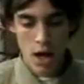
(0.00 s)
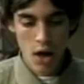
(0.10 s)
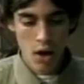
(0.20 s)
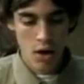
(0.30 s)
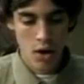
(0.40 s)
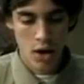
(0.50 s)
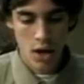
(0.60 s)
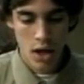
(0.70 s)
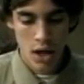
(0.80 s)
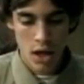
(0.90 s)
oh,
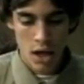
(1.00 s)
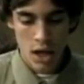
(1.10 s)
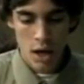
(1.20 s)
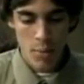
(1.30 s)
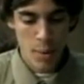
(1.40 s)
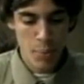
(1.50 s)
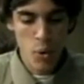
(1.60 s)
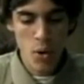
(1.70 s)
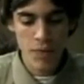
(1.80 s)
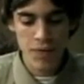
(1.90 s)
my
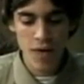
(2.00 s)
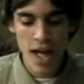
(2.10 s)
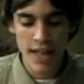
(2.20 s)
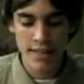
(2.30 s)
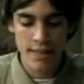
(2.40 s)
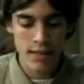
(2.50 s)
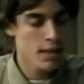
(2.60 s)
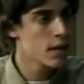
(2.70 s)
poor friend.